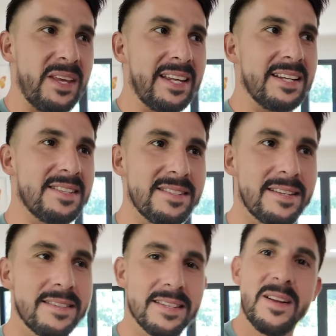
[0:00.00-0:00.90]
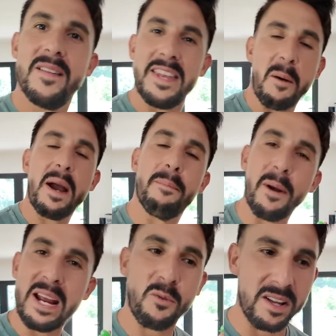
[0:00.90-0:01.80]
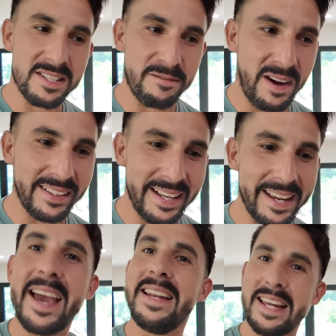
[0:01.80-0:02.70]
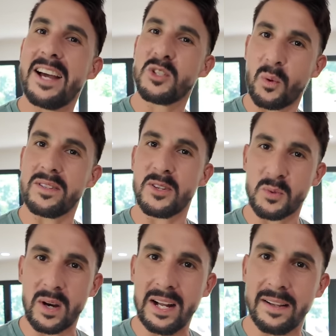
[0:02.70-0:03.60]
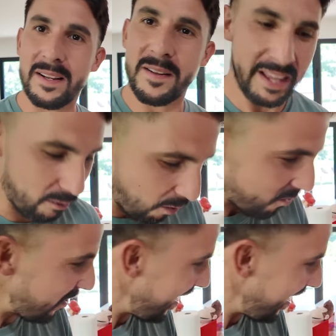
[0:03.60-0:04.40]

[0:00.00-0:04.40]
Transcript: thing in existence. Now my brain wants to find like NES ones as well. Like what were the